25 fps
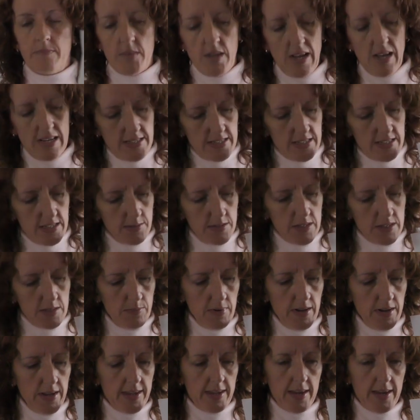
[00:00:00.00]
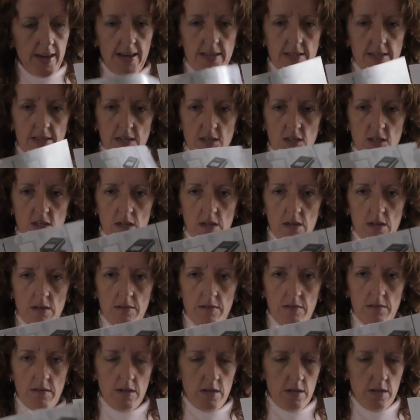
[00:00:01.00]
Nice display case, there's
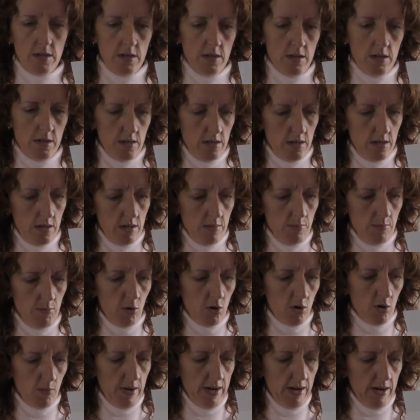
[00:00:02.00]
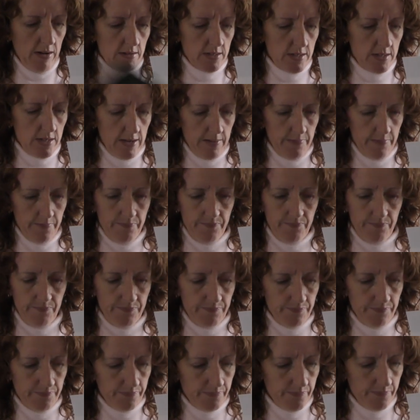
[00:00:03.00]
your book about it.
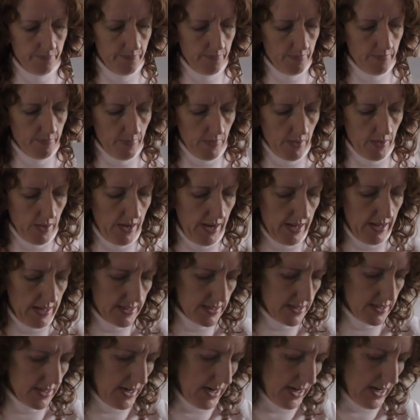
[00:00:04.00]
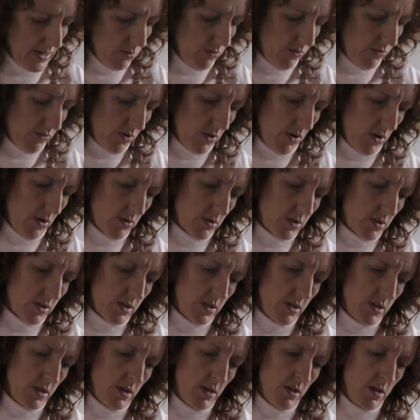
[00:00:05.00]
And inside we've
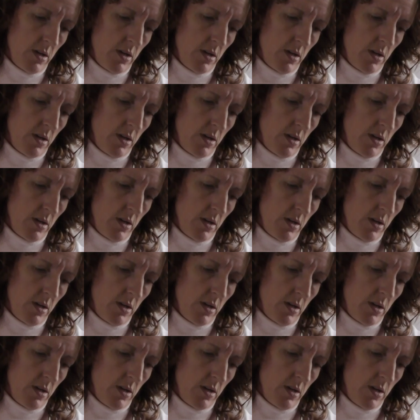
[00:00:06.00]
got,